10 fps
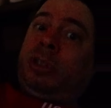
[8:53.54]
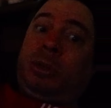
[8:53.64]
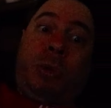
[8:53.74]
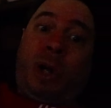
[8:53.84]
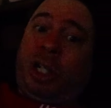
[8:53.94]

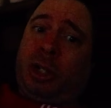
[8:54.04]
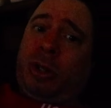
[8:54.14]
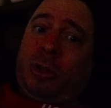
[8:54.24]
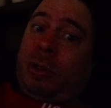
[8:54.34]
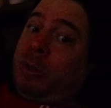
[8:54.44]
who I
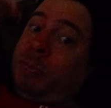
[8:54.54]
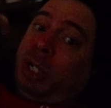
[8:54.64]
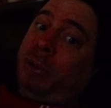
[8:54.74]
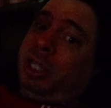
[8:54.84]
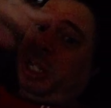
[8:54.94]
call. Oh,
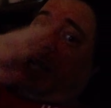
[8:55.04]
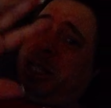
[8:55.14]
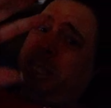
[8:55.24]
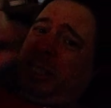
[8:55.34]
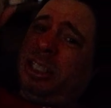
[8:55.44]
by the
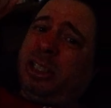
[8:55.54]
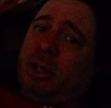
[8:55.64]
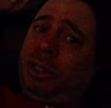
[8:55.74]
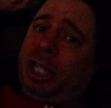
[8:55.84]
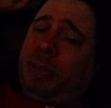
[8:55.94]
way,
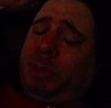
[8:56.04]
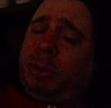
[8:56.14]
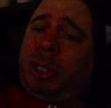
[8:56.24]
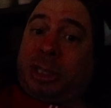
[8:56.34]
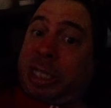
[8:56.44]

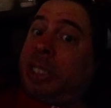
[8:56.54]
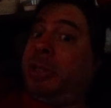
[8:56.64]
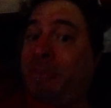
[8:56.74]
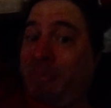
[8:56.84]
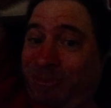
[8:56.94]
thank you.